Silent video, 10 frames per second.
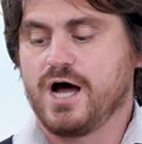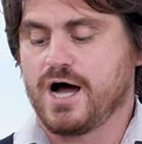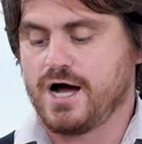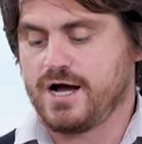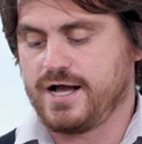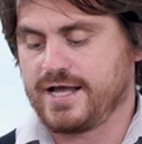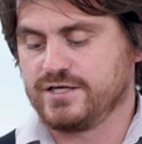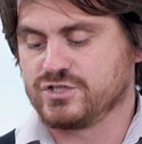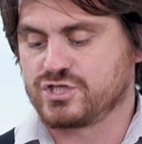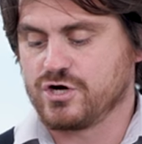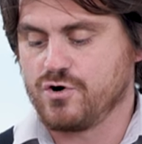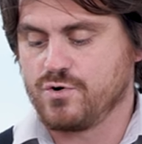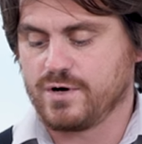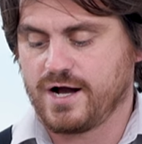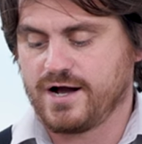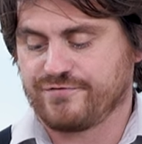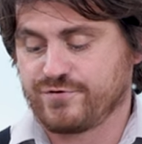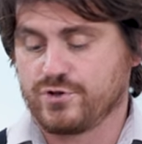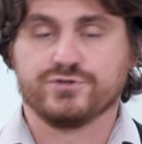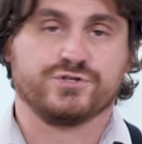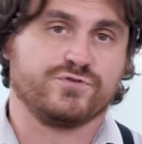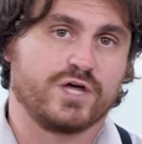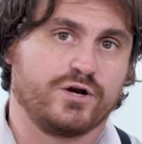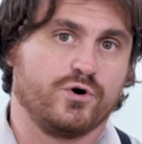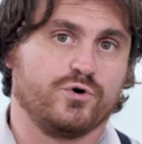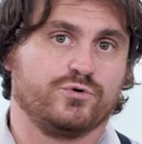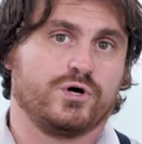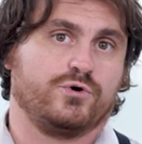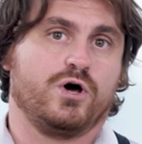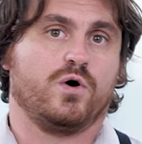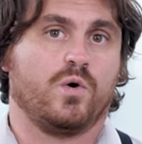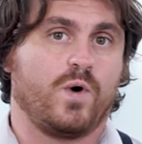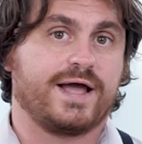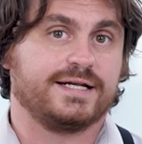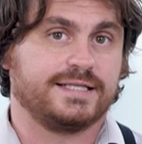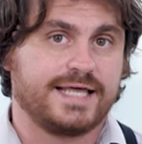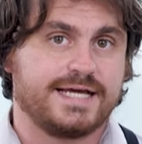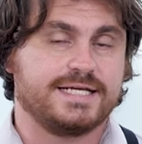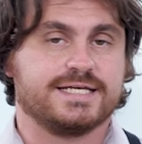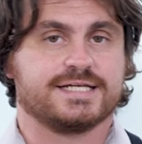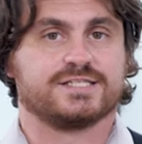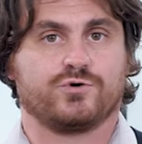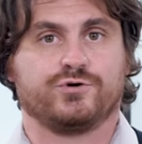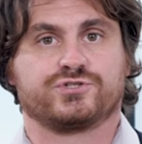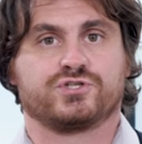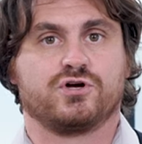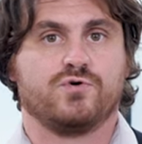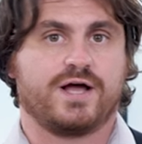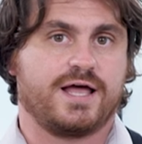For those of you that don't know, a White Lady is also